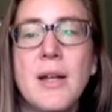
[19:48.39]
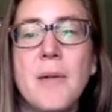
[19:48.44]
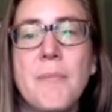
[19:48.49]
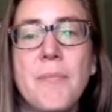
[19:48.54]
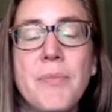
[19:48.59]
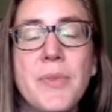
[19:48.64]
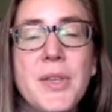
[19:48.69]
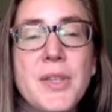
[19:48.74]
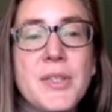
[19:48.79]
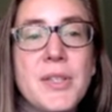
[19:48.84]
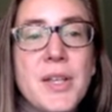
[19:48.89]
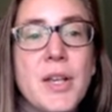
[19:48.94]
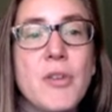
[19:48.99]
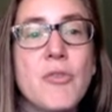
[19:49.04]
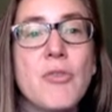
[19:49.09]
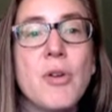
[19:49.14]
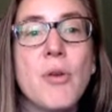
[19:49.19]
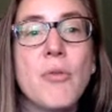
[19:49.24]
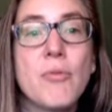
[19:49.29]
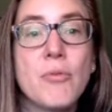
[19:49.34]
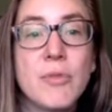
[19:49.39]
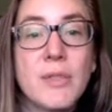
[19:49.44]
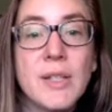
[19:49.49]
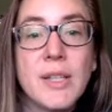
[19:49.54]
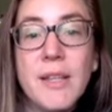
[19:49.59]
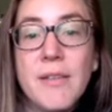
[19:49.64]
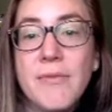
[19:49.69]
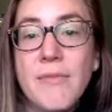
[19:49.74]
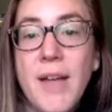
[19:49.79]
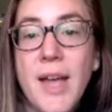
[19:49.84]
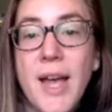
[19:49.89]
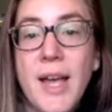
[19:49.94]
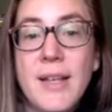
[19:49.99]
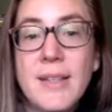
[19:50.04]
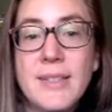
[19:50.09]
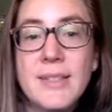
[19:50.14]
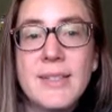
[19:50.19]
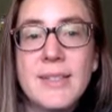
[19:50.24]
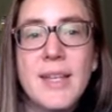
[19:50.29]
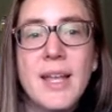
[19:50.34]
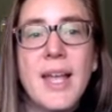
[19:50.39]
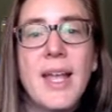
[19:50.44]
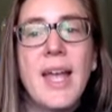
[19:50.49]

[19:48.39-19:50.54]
These can grow really fast